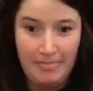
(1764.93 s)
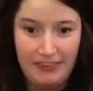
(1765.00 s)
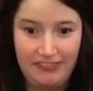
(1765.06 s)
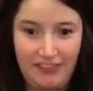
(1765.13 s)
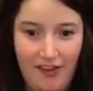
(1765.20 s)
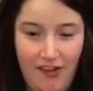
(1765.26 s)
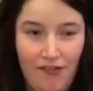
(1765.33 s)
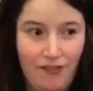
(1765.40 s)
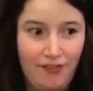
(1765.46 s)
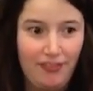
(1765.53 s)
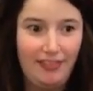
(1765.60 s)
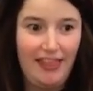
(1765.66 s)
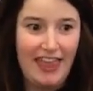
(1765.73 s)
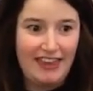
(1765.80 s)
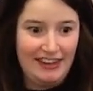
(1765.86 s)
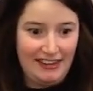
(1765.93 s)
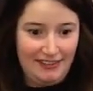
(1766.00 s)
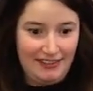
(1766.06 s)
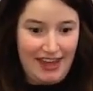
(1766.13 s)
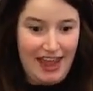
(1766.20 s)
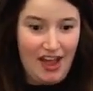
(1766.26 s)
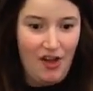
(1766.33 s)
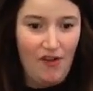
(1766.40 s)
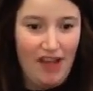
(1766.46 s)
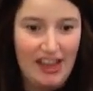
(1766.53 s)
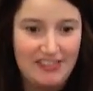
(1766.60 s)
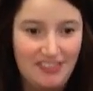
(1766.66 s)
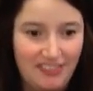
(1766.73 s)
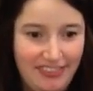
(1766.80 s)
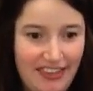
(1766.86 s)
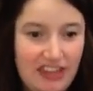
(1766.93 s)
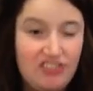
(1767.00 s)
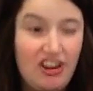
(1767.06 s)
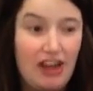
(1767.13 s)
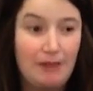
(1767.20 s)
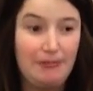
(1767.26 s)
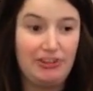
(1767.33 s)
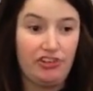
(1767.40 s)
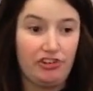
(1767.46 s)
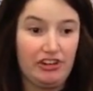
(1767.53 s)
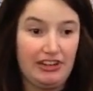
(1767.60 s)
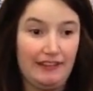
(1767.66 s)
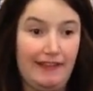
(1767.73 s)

So, like, now, I just, like, try to be dirty.